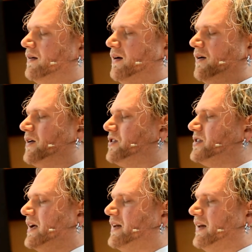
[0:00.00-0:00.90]
our
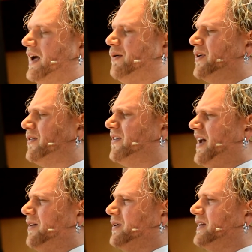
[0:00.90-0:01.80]
understanding now, we know they're
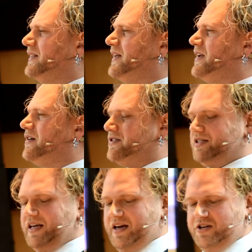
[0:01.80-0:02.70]
not really linear
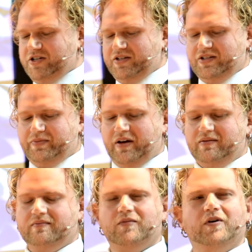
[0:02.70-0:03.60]
stages,
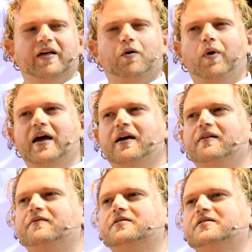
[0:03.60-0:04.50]
but more like
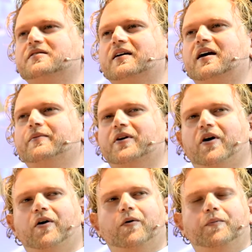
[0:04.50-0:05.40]
waves that come and
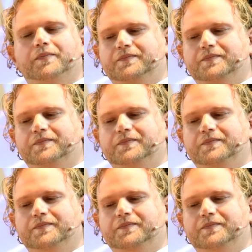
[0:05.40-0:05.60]
go.